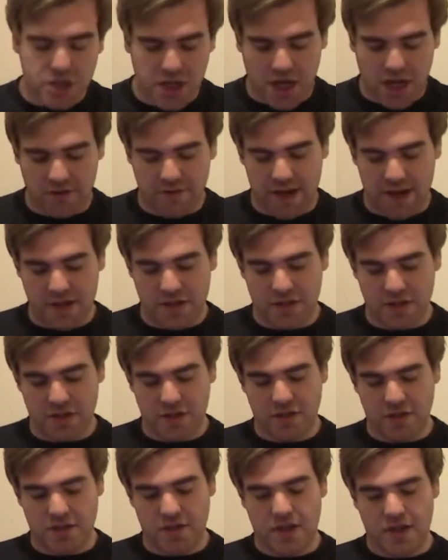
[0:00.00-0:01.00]

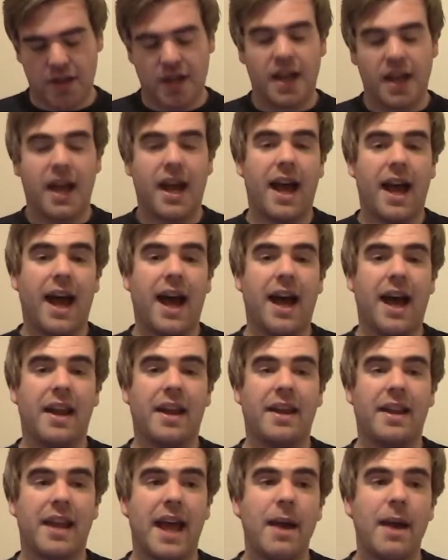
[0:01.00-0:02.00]
generations,
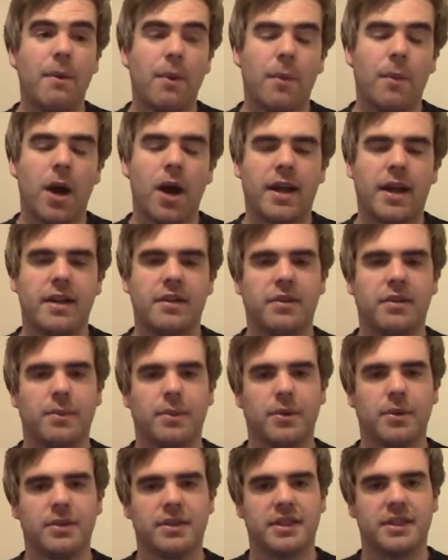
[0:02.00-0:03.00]
and that they were working
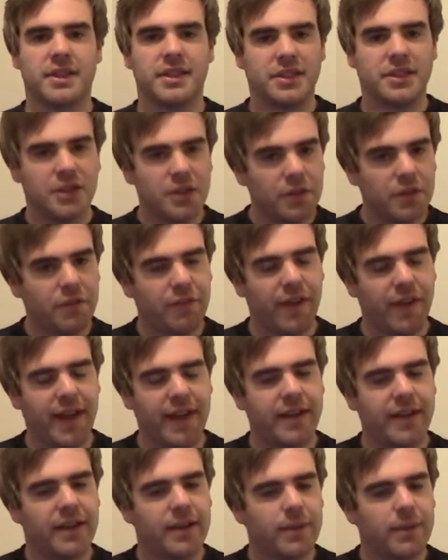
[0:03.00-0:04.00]
towards this new
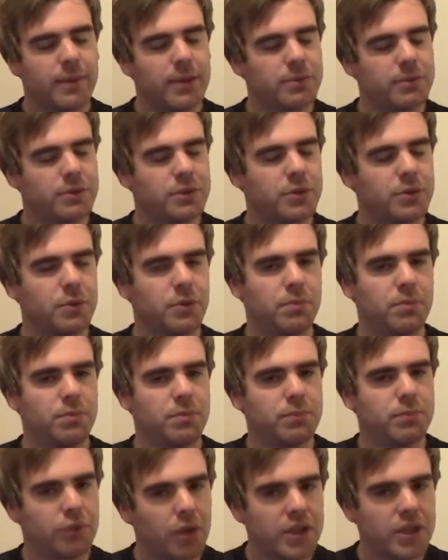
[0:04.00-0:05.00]
thing which was called
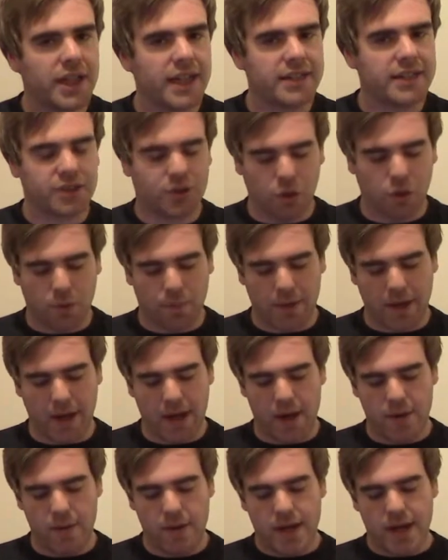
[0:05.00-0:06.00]
Project
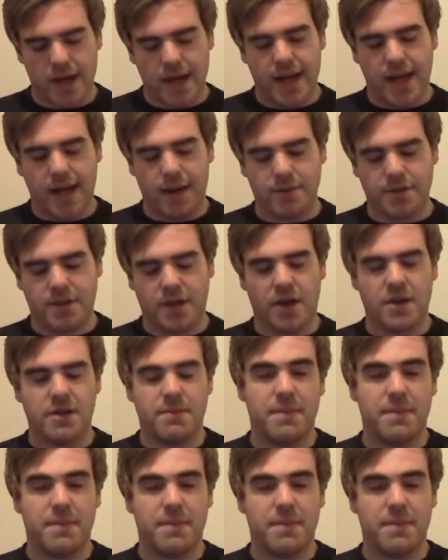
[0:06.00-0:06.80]
Scorpio. It was going to